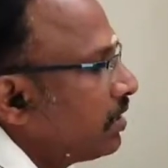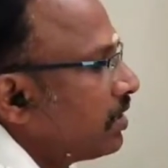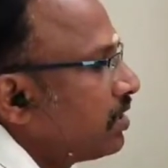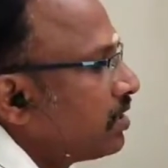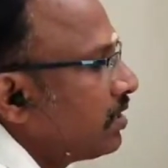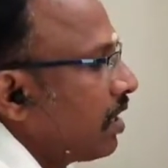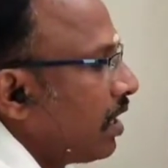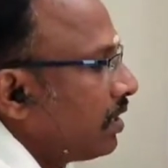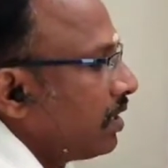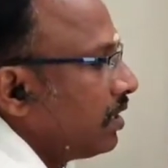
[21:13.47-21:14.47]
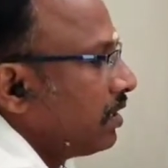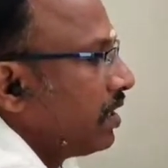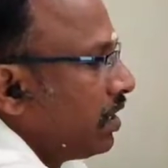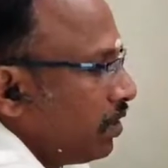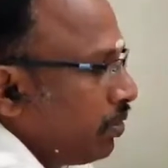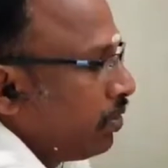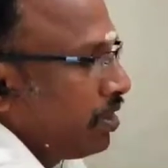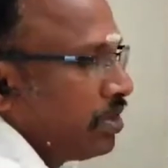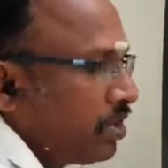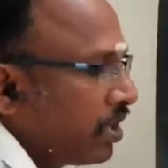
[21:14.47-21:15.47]
This then you
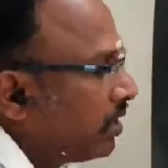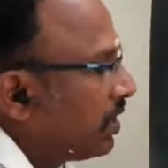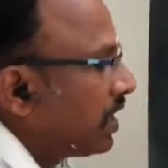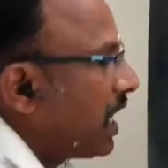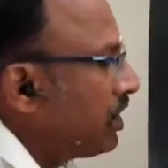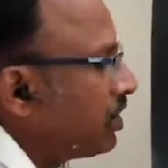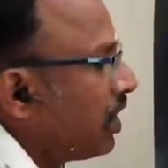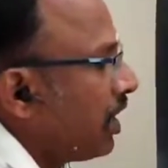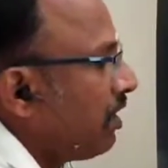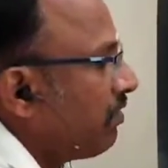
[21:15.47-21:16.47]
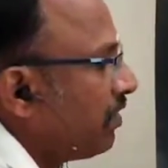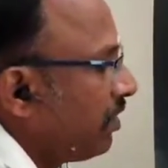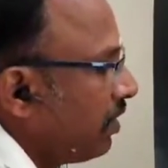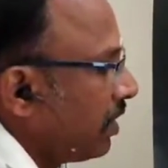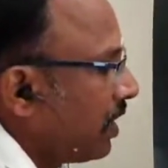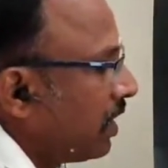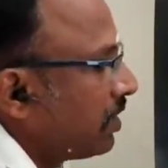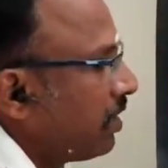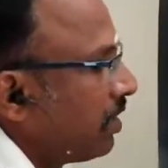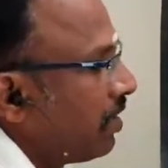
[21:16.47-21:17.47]
need to draw the tangent line
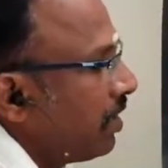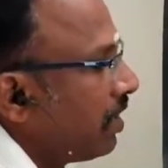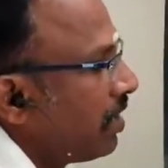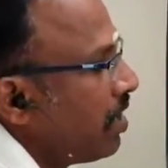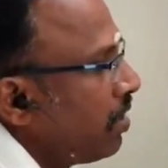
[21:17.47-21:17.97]
connecting here.